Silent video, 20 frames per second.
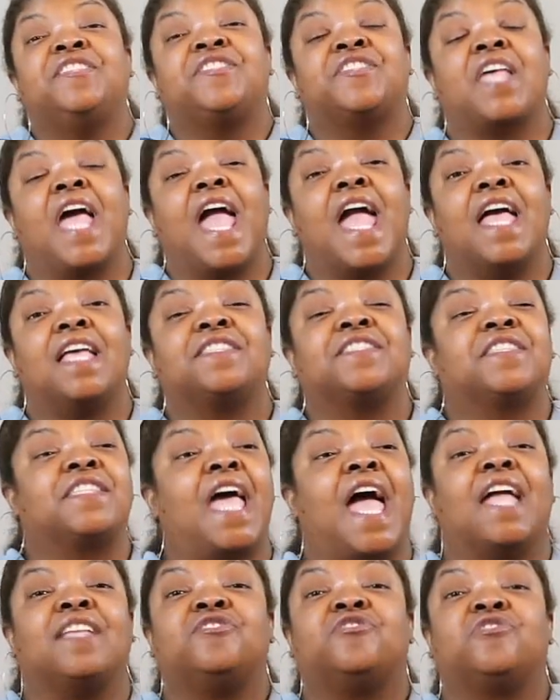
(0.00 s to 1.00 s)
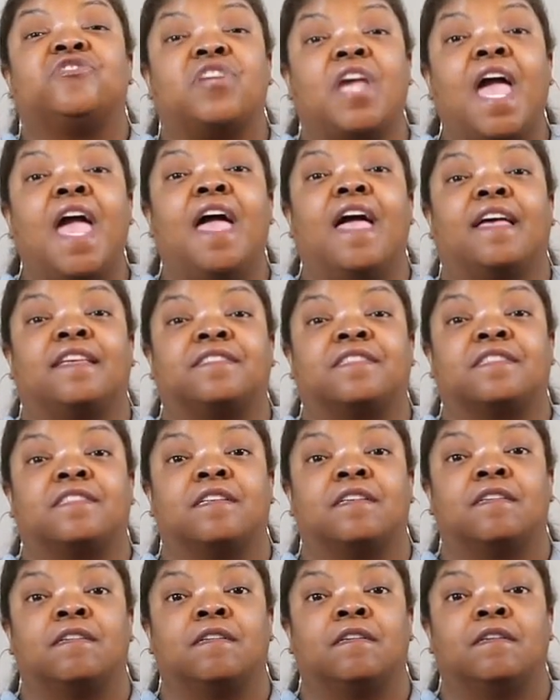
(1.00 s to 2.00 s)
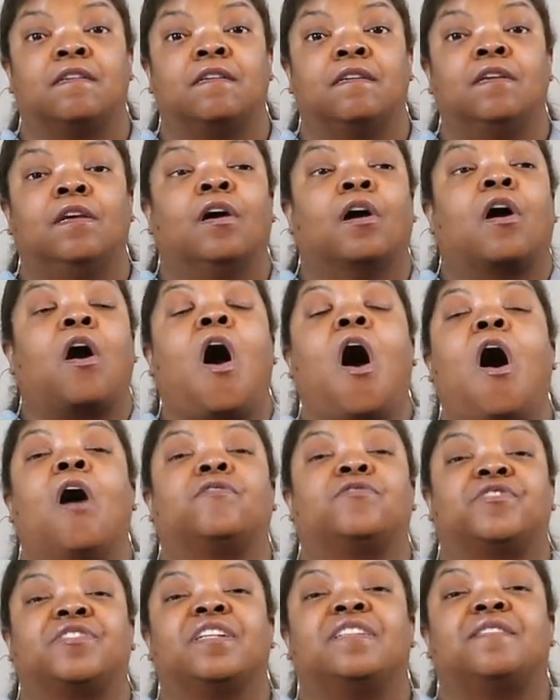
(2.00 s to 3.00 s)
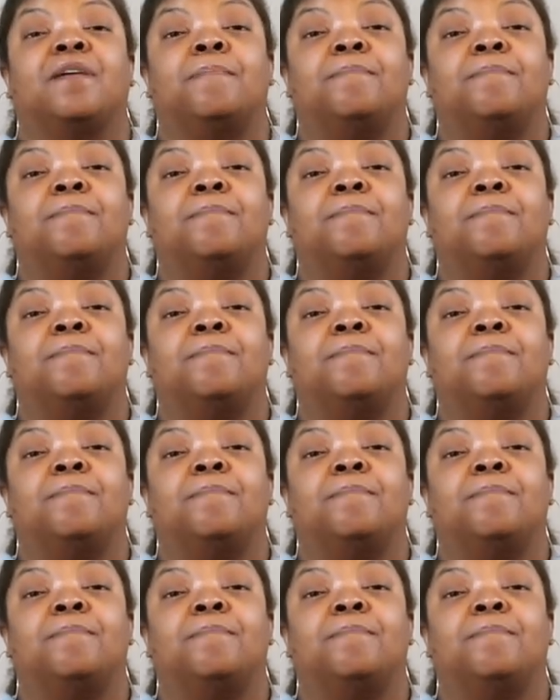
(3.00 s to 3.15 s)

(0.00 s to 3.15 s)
says that Jess caused the